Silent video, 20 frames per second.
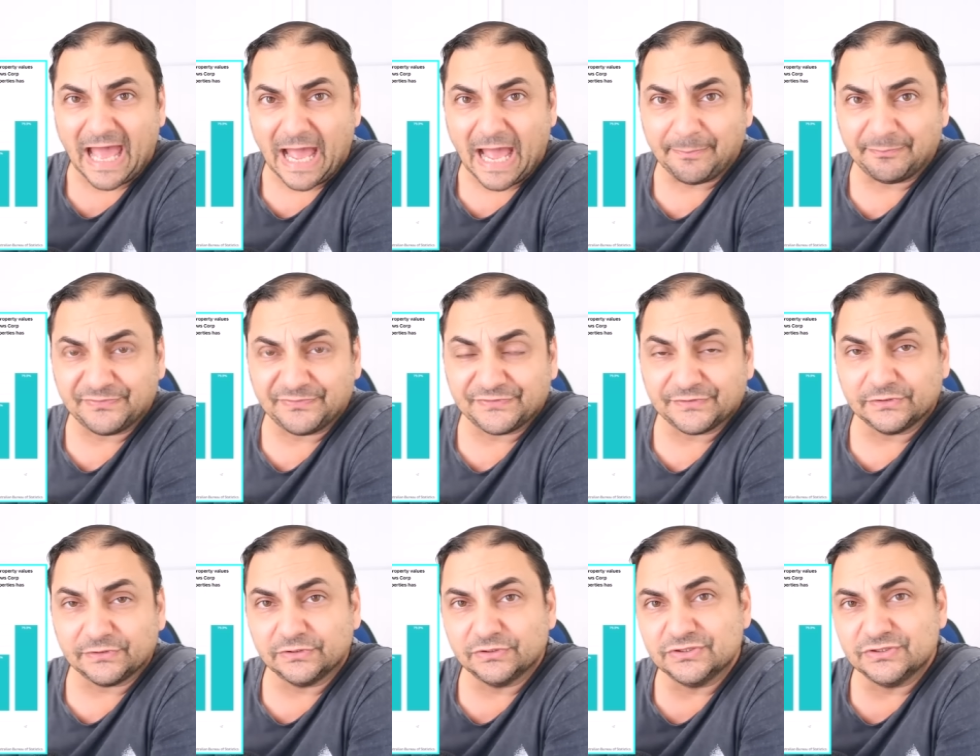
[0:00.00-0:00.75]

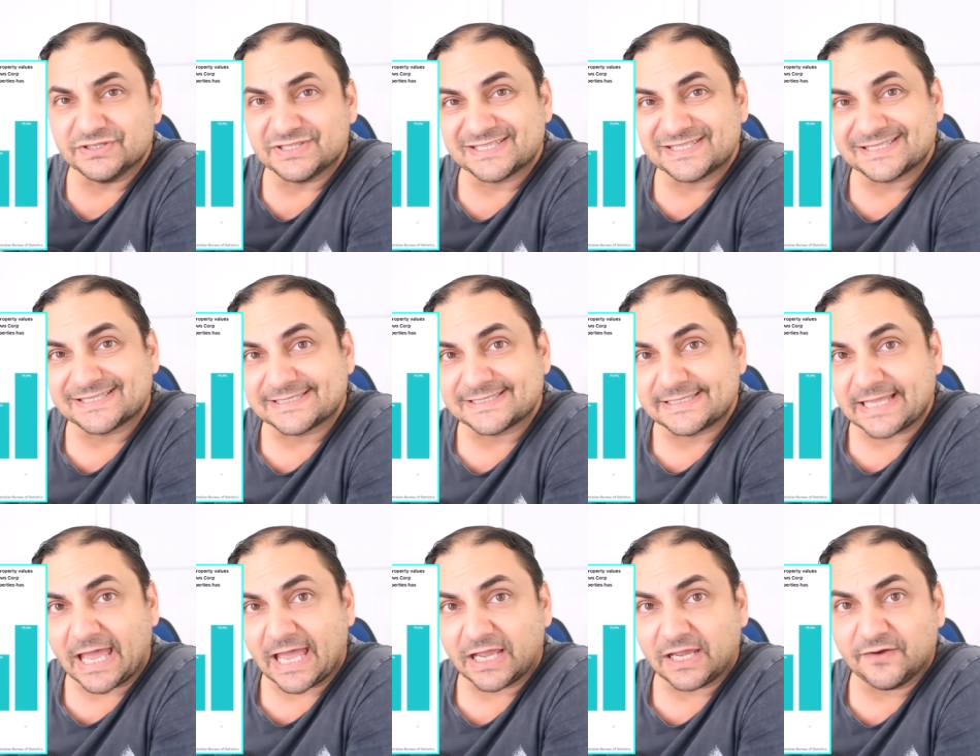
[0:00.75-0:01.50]
absolute
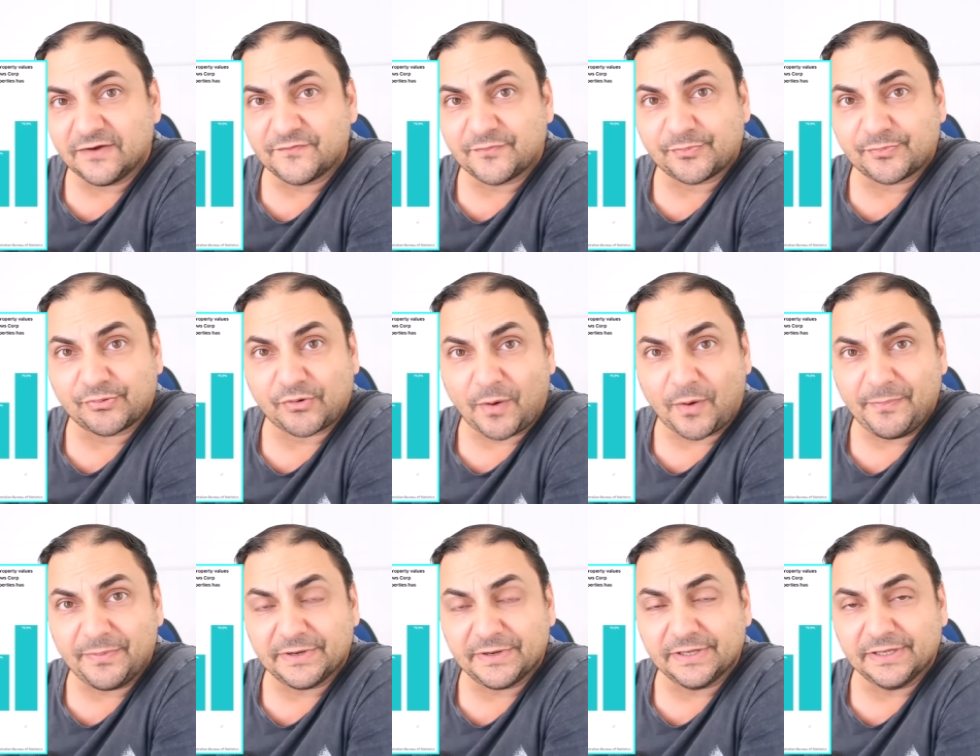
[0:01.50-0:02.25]
stack of
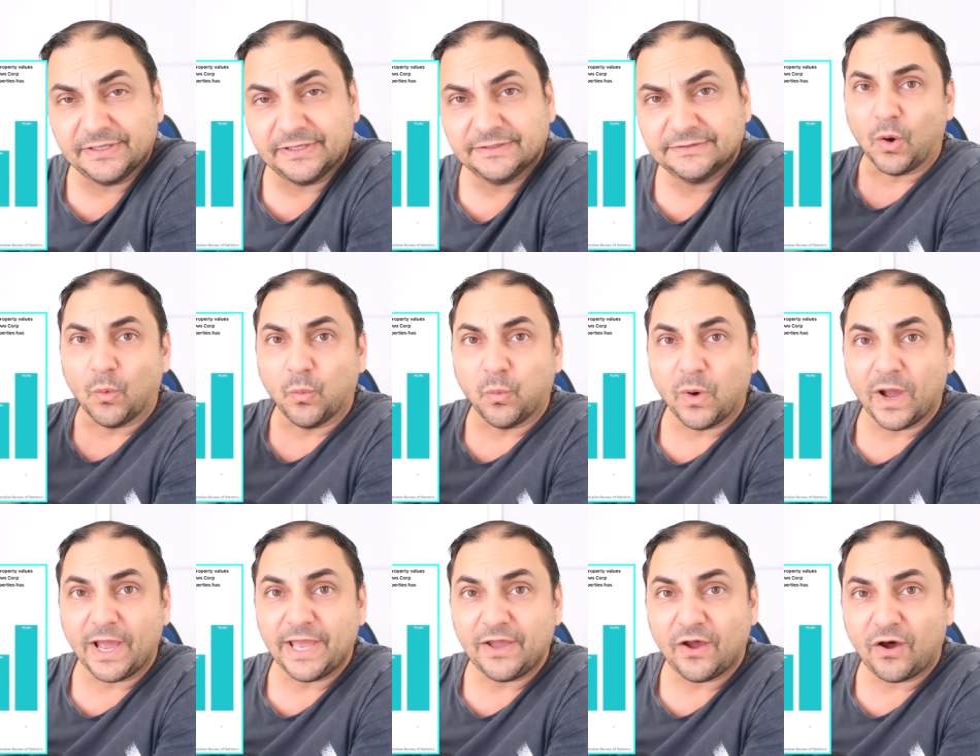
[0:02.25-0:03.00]
property, a
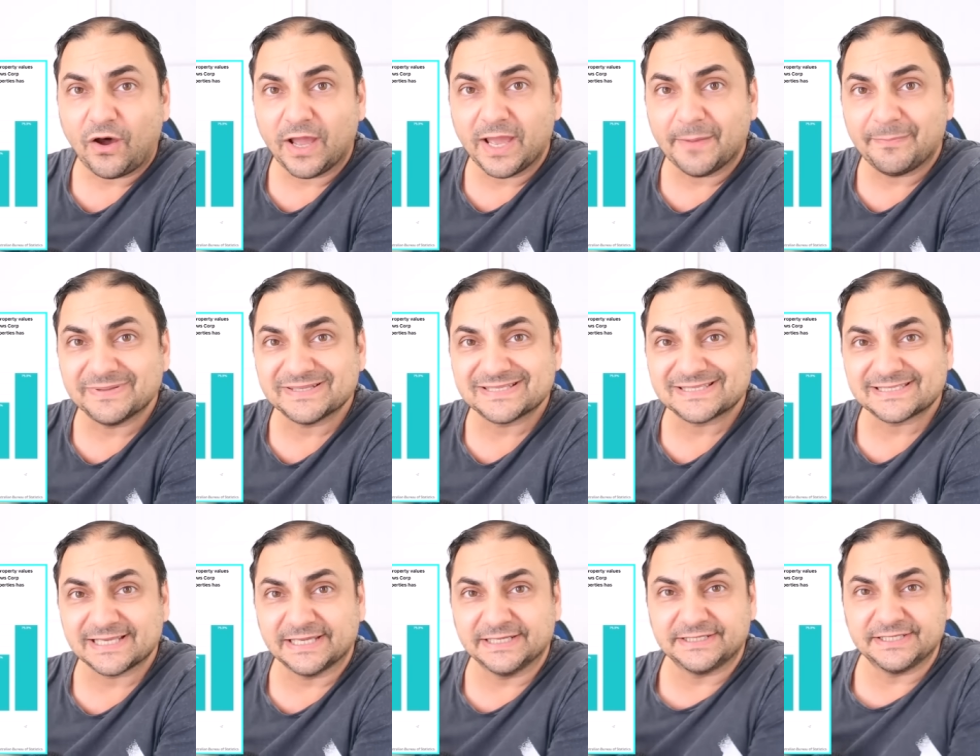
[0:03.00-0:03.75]
way higher
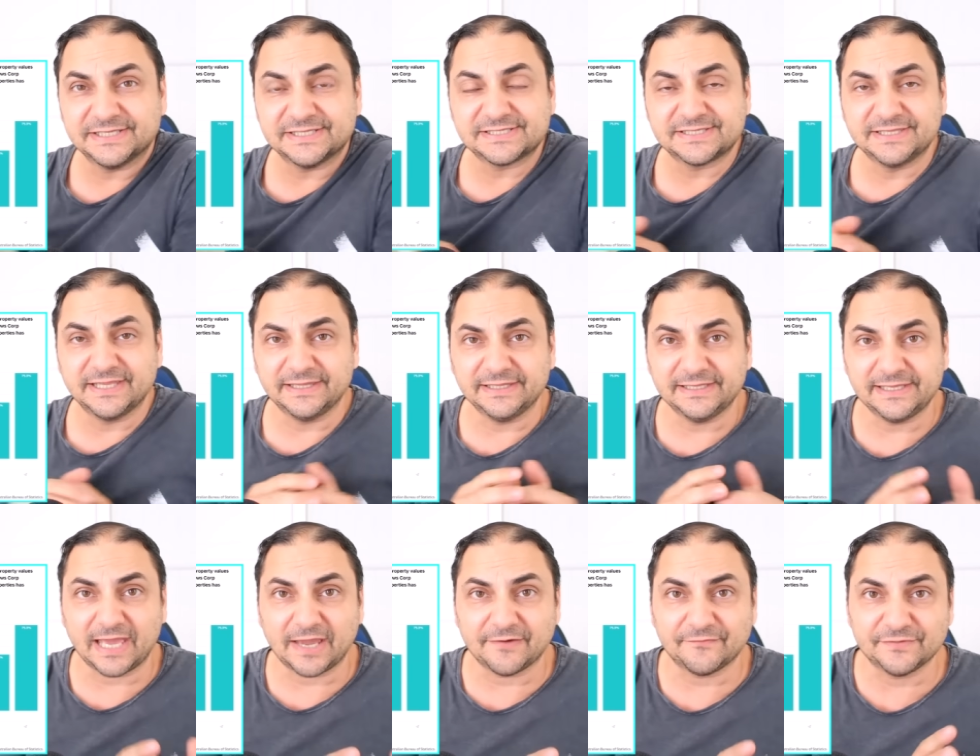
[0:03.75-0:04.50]
percentage than
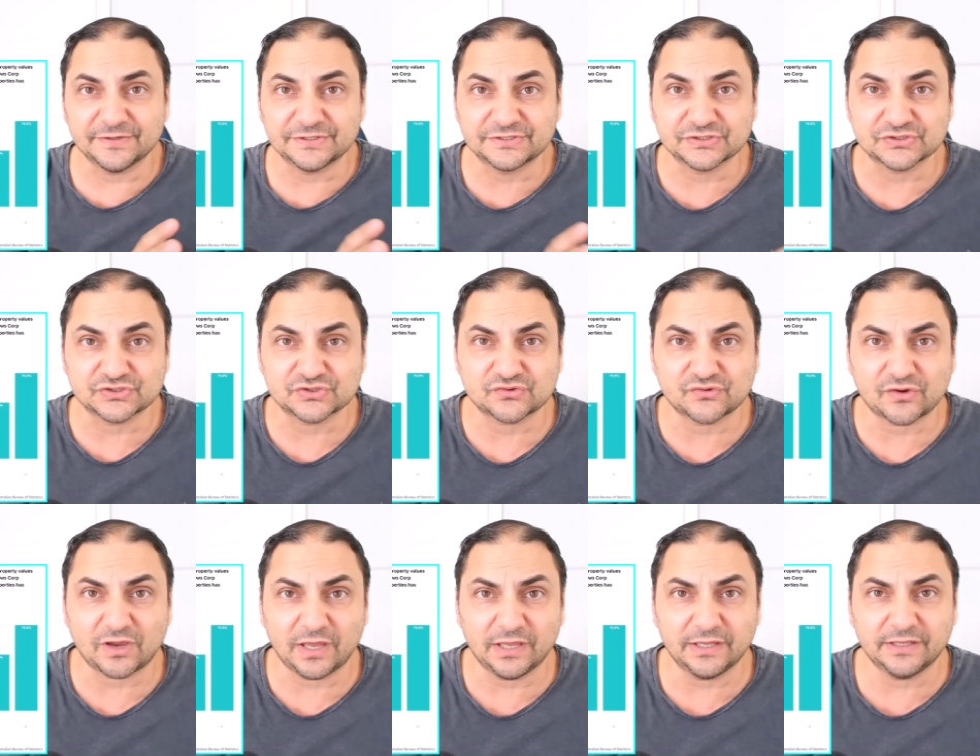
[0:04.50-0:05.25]
the average
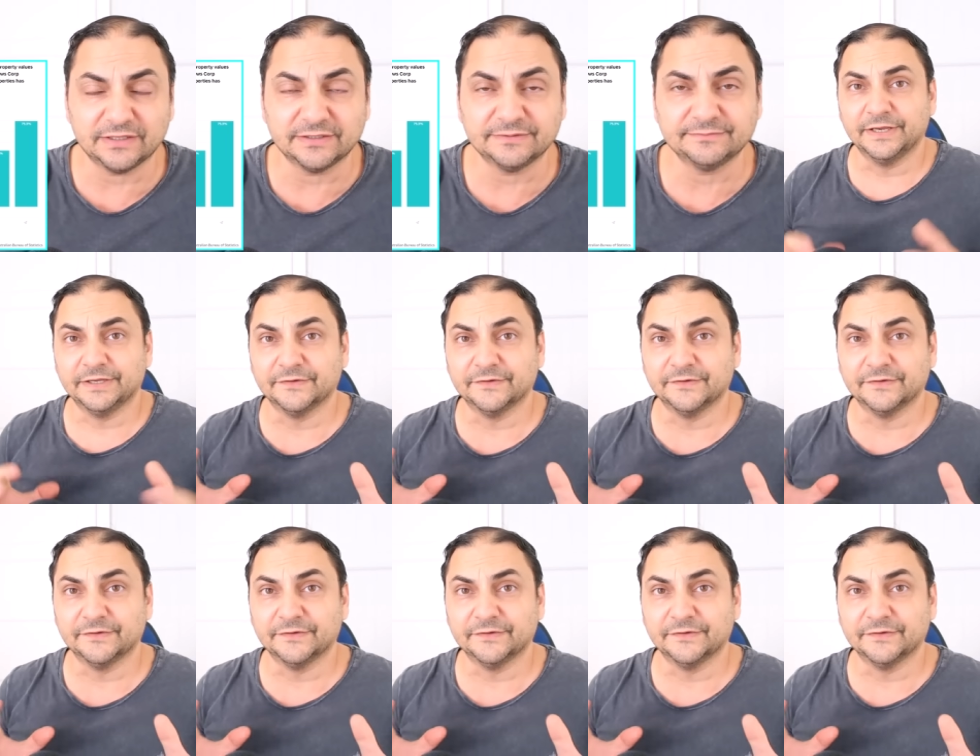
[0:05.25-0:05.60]
Australian.